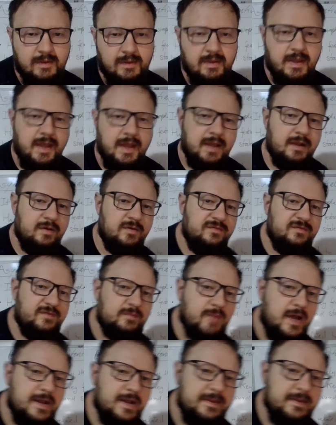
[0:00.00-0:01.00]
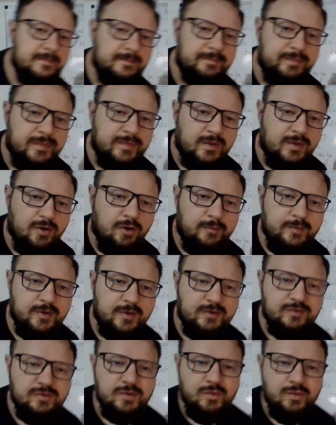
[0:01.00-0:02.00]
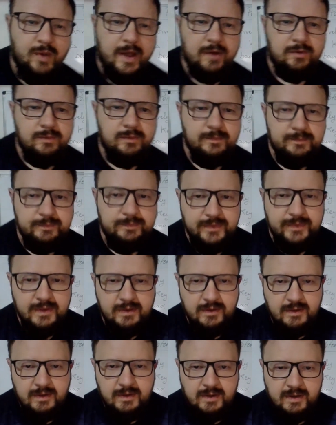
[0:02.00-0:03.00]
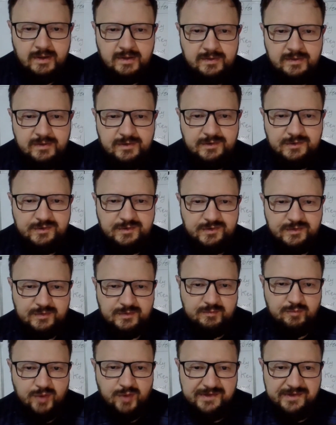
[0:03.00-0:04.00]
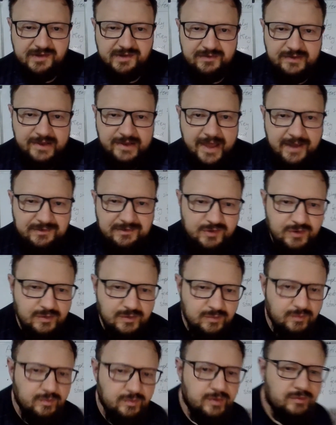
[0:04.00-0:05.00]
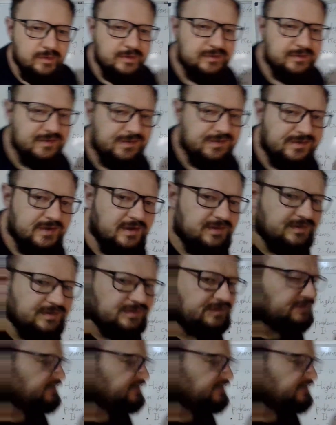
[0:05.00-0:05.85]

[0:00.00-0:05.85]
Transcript: Hello, everybody. Hope you're doing well. In this present lecture, we will discuss